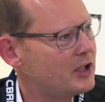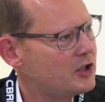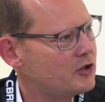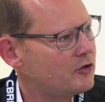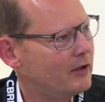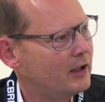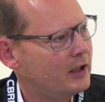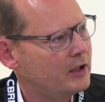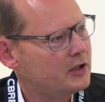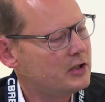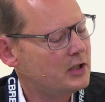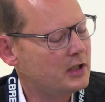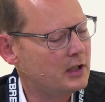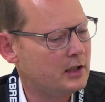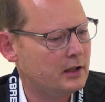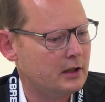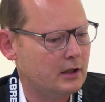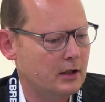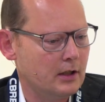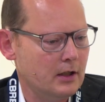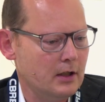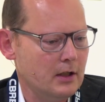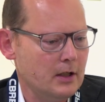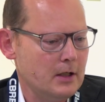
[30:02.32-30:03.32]
strategy.
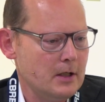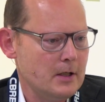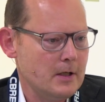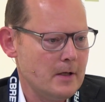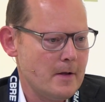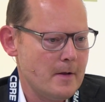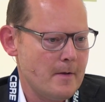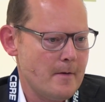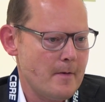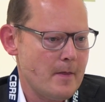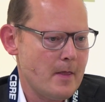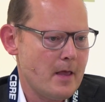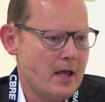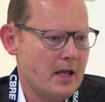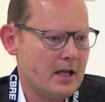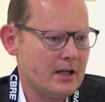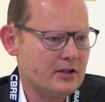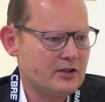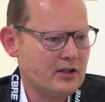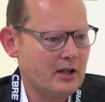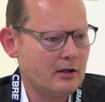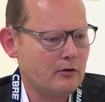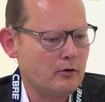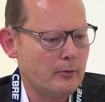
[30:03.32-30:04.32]

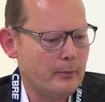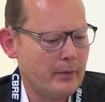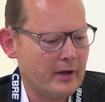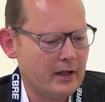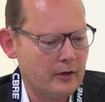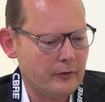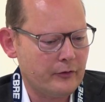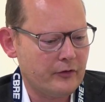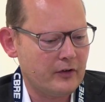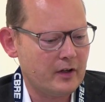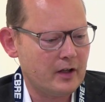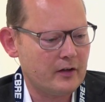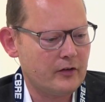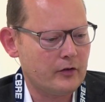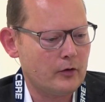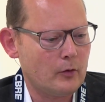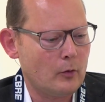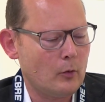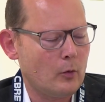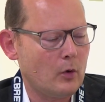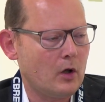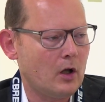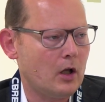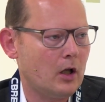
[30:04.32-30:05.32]
Is there a benefit?
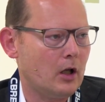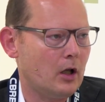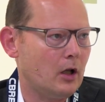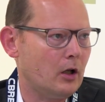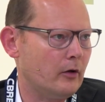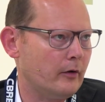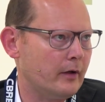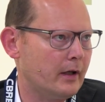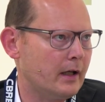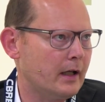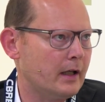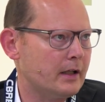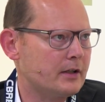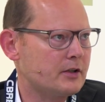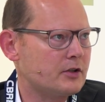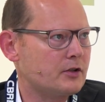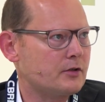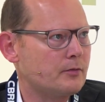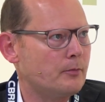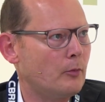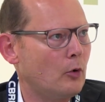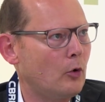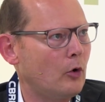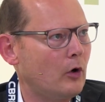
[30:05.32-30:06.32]
Well,
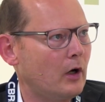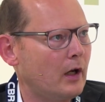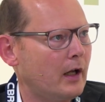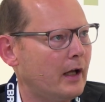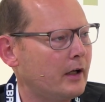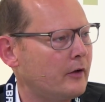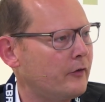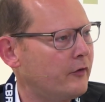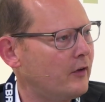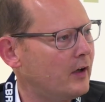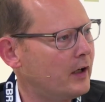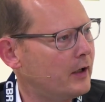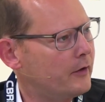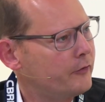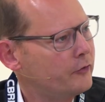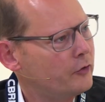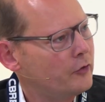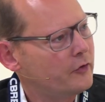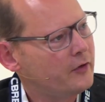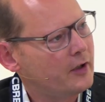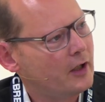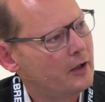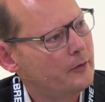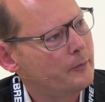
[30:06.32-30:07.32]
it's more like 5
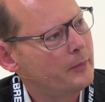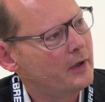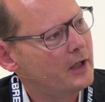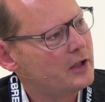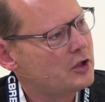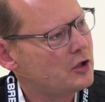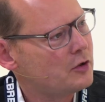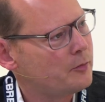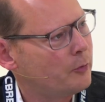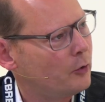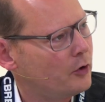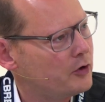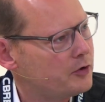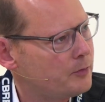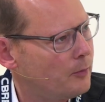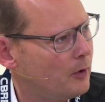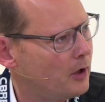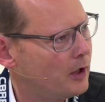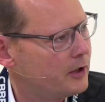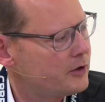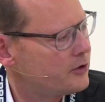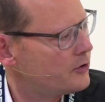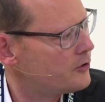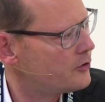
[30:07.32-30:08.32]
to 10 basis points
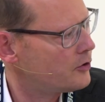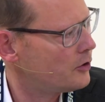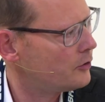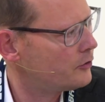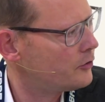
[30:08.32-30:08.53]
margin, so